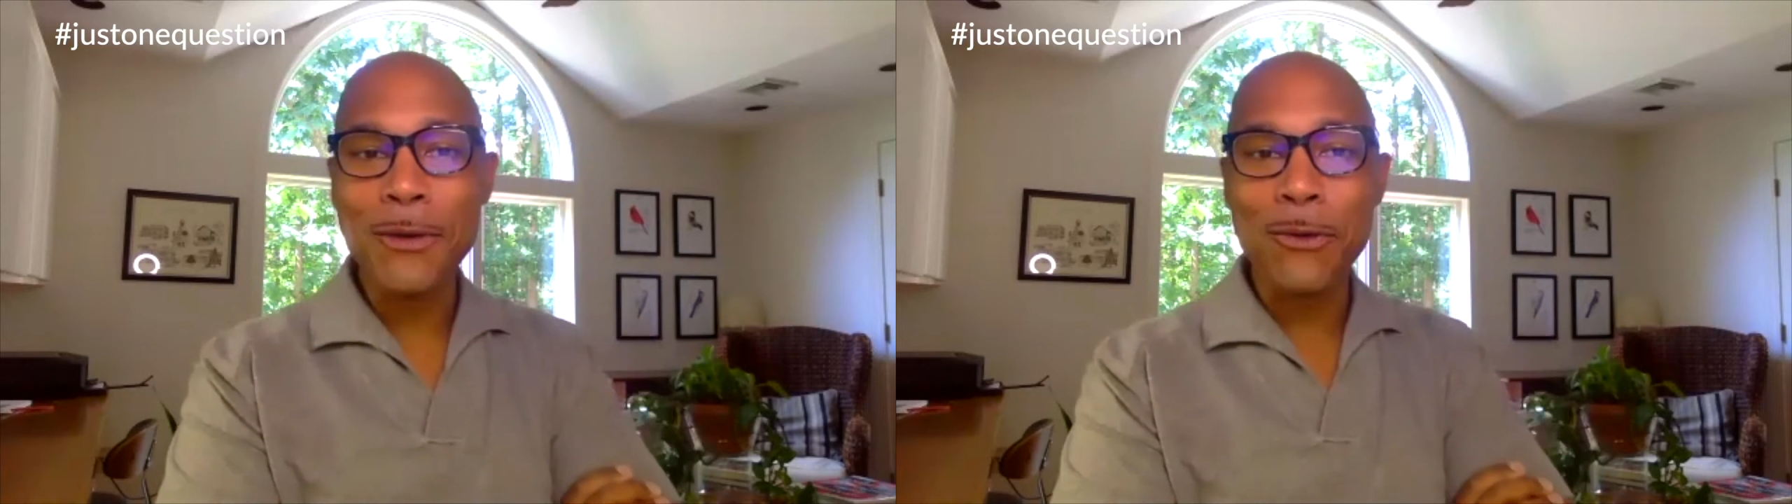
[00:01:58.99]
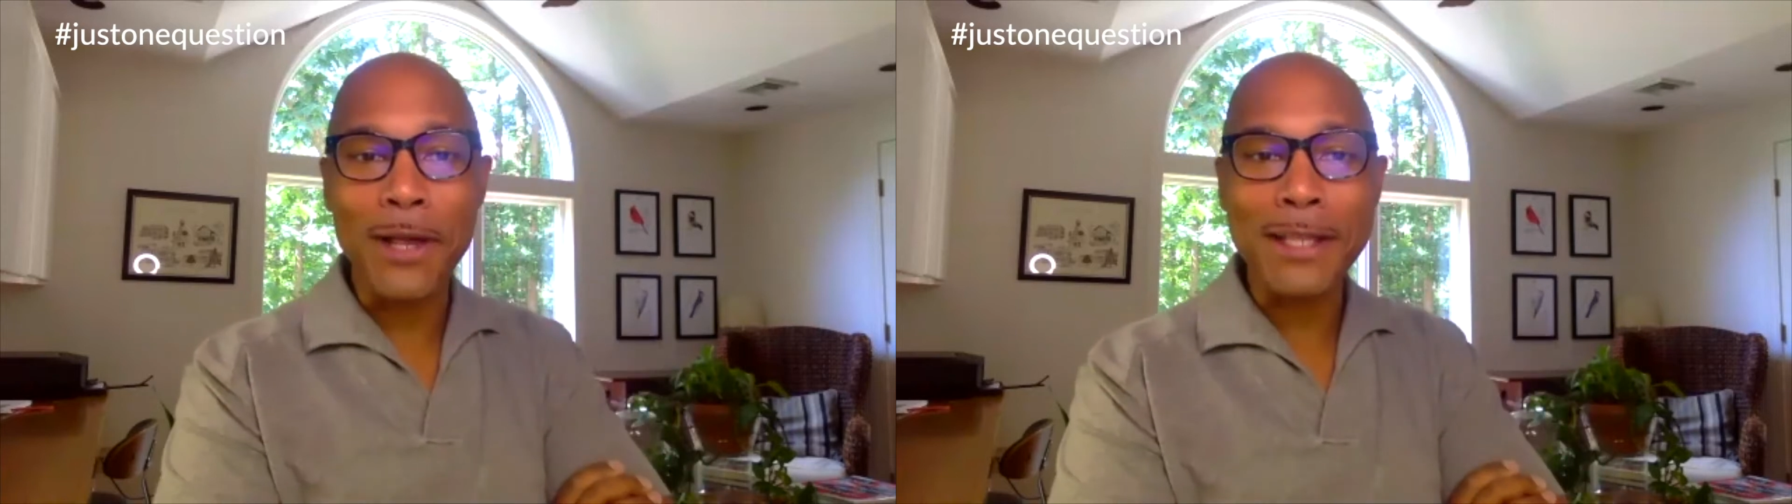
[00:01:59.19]

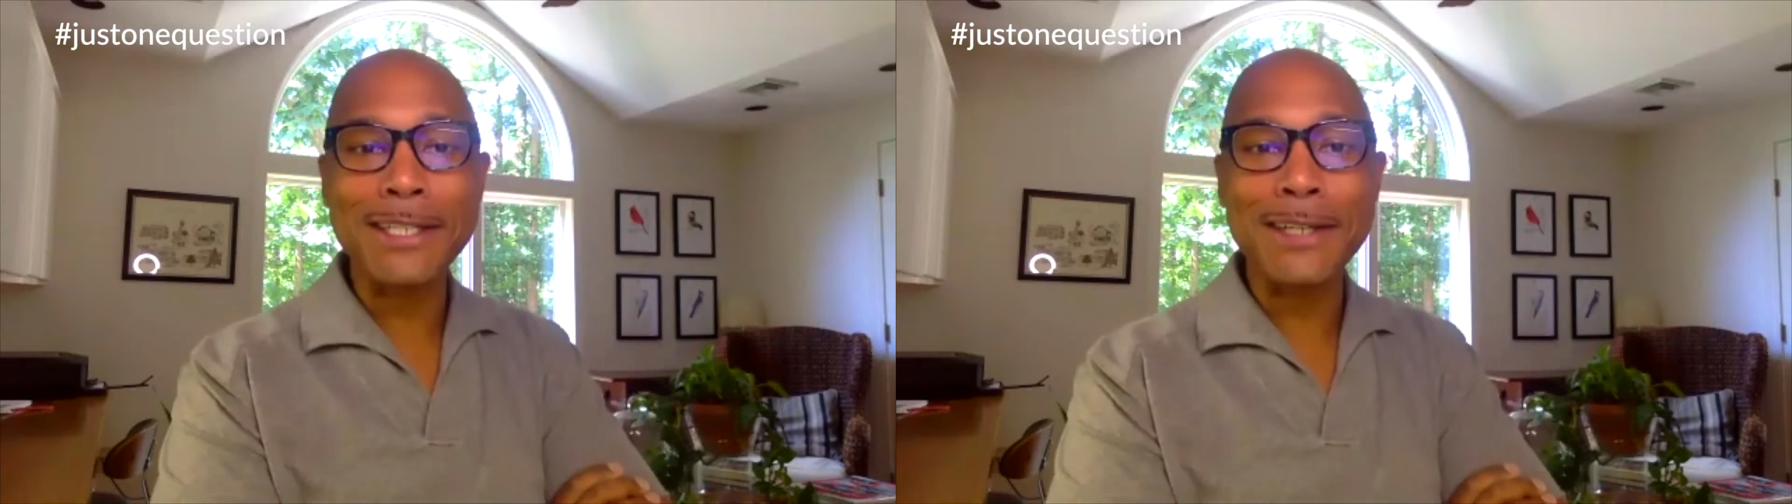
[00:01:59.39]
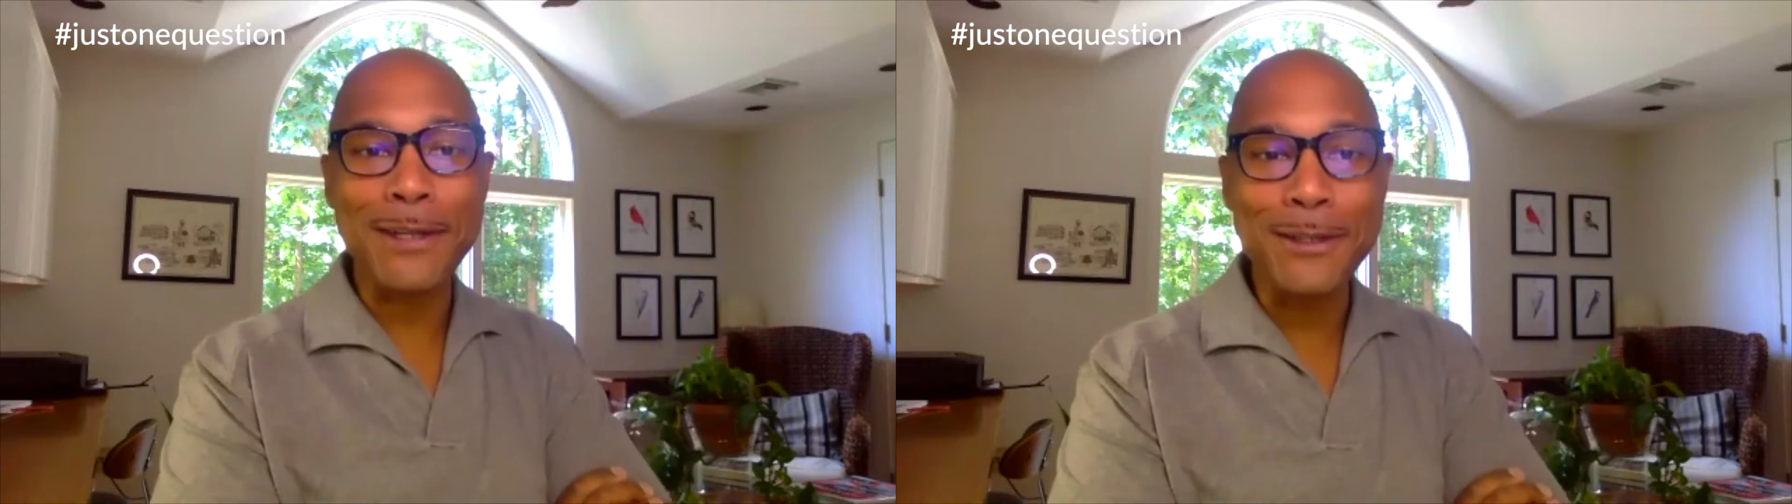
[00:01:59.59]

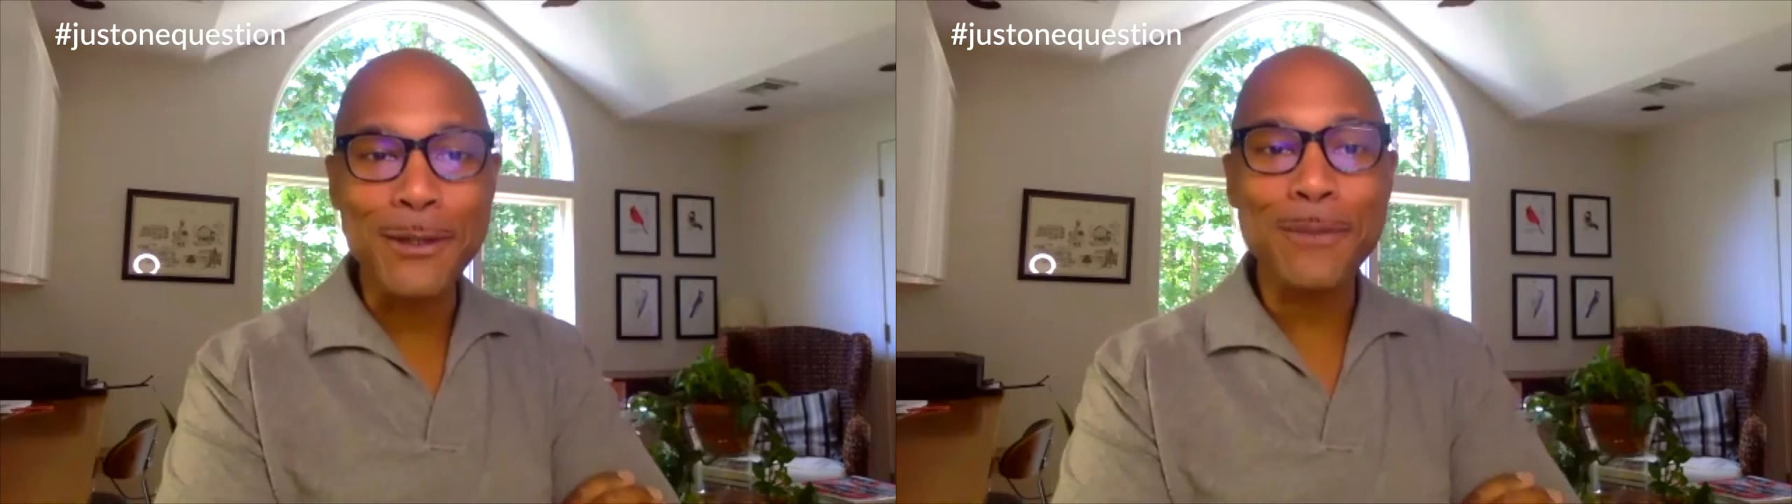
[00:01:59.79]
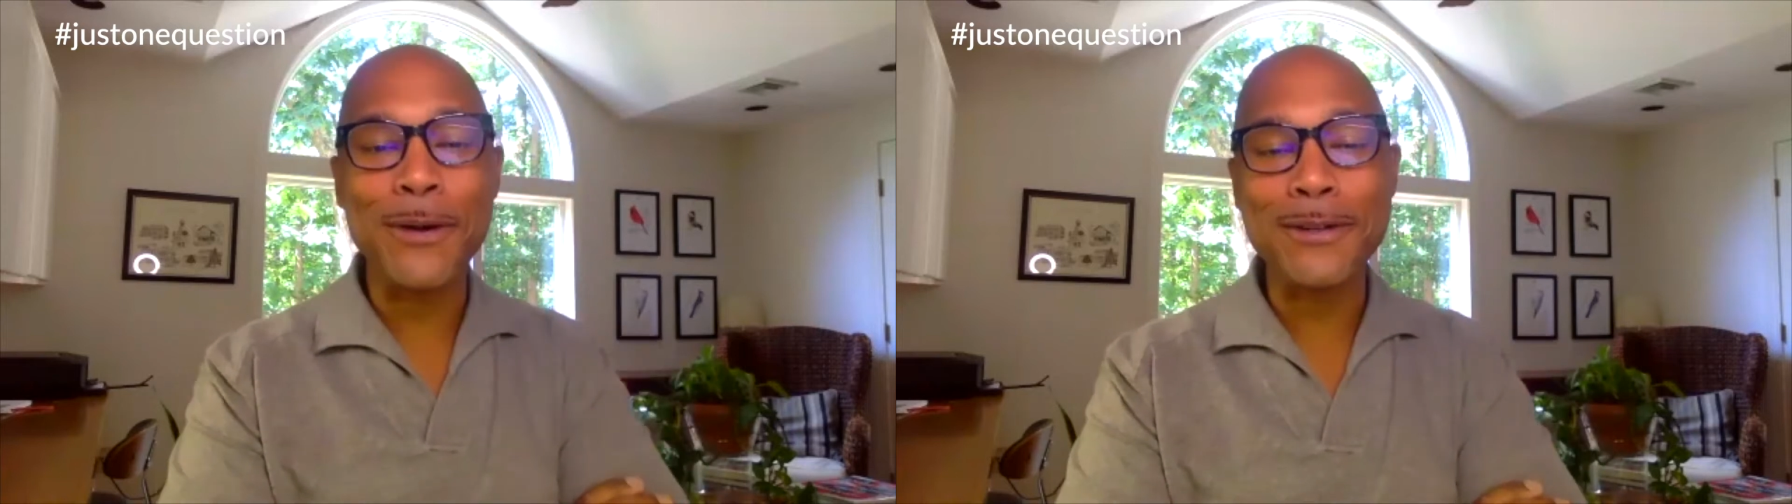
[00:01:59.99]
relatively
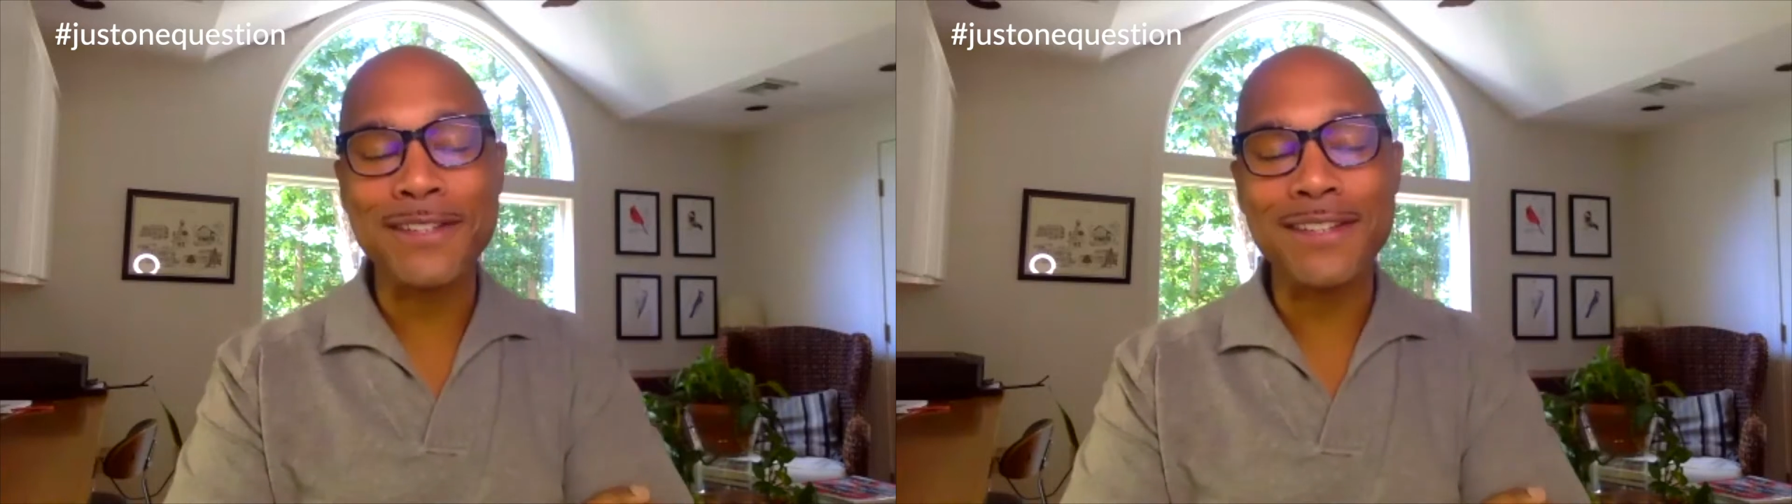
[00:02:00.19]
new person